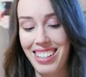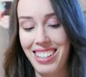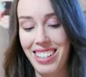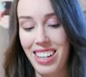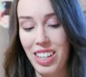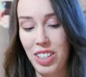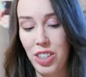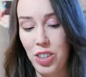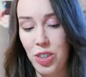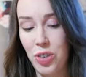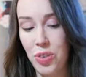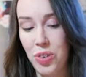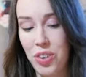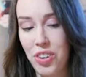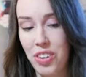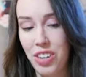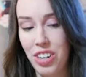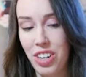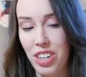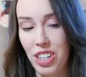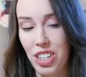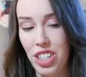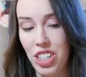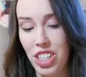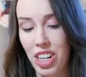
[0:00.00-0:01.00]

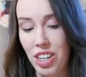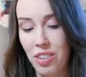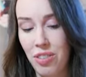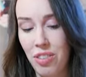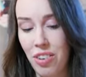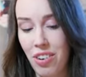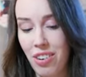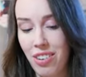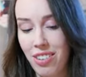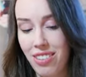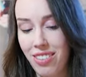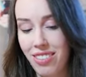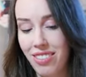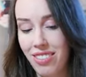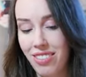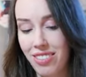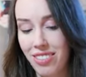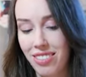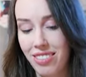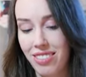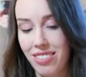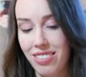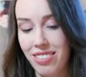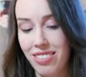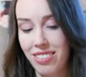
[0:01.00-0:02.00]
Naturon Shenron.
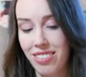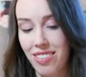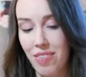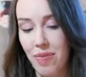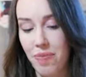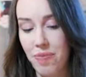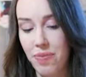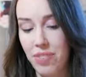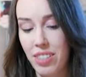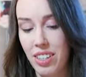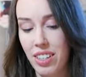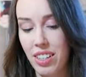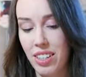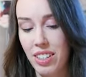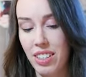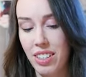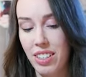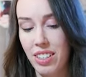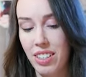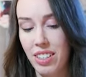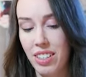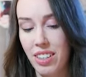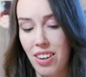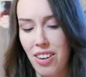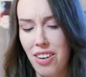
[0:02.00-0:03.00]

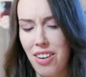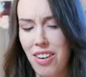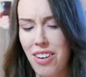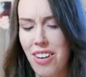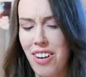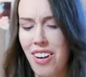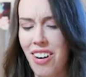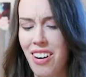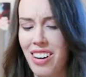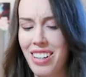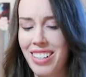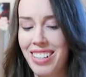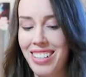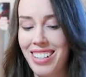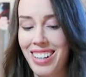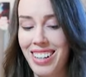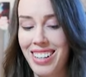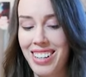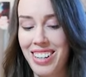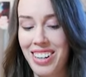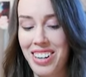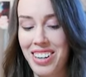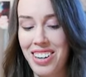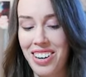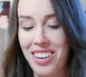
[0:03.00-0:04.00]
Oh,
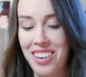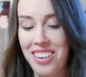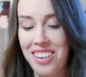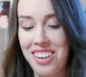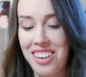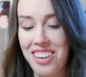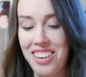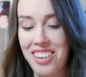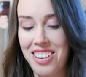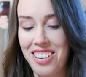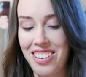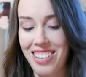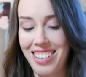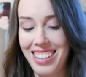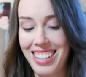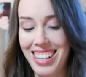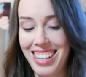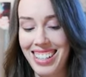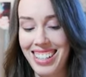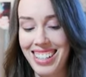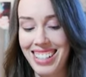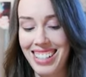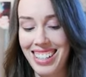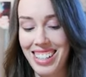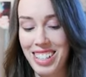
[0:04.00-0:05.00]
Son Goku.
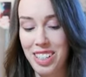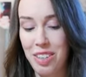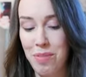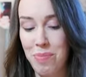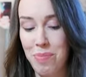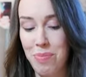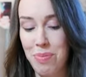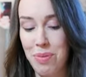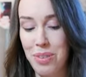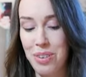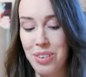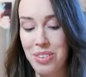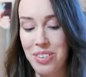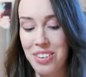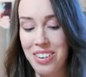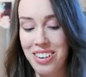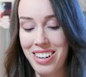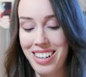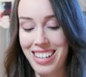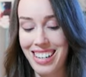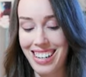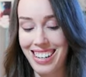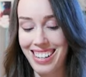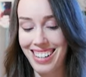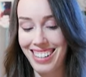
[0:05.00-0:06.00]
That's such a
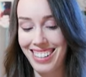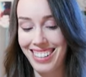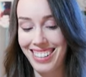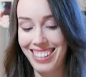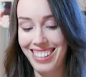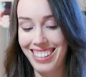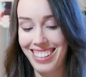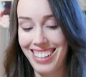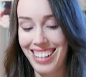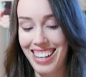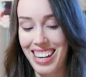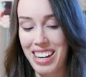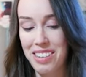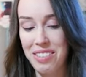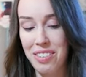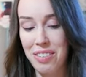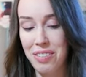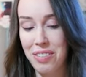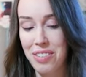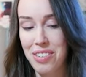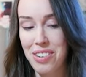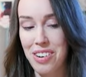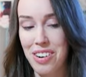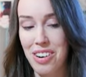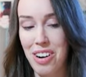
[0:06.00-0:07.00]
beauty.
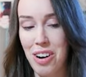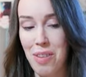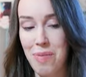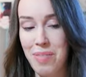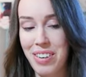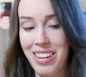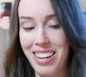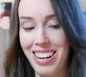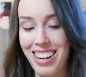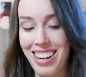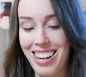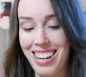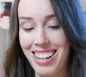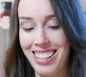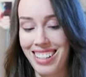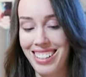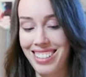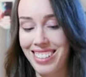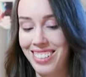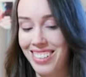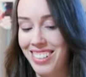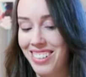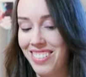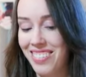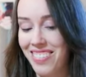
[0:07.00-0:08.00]
Even for a common card,
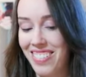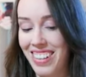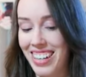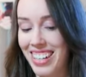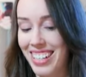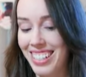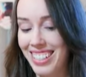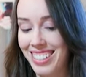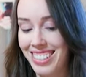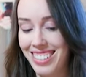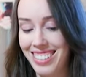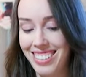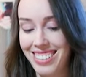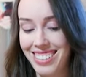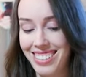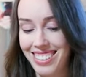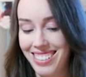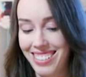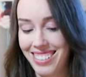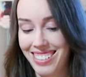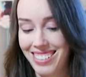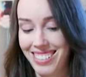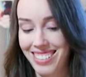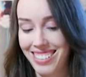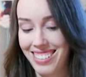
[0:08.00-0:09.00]
I love that.
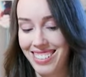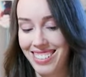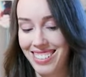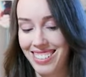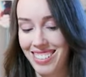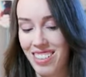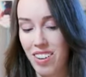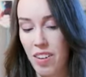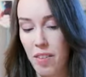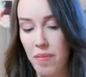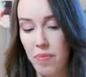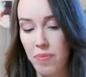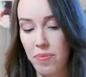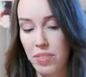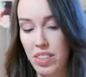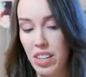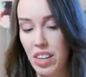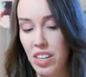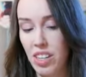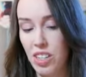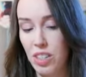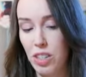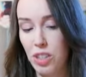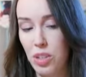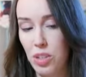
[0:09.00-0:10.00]

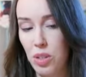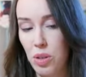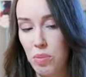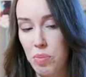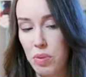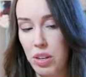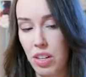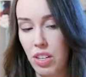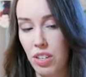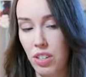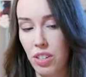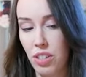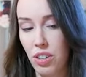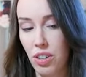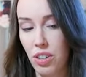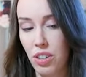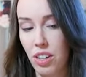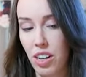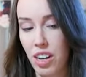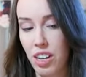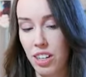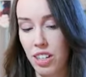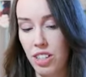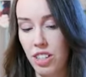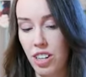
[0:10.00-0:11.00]
Super
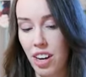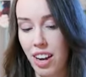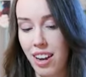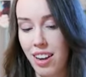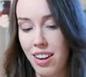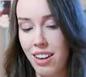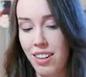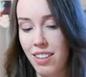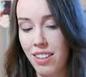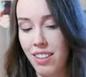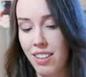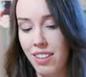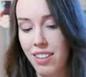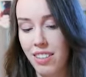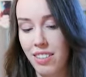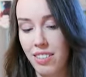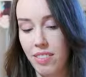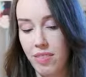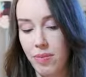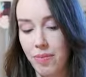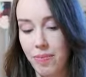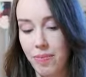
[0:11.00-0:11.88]
Donut Chain.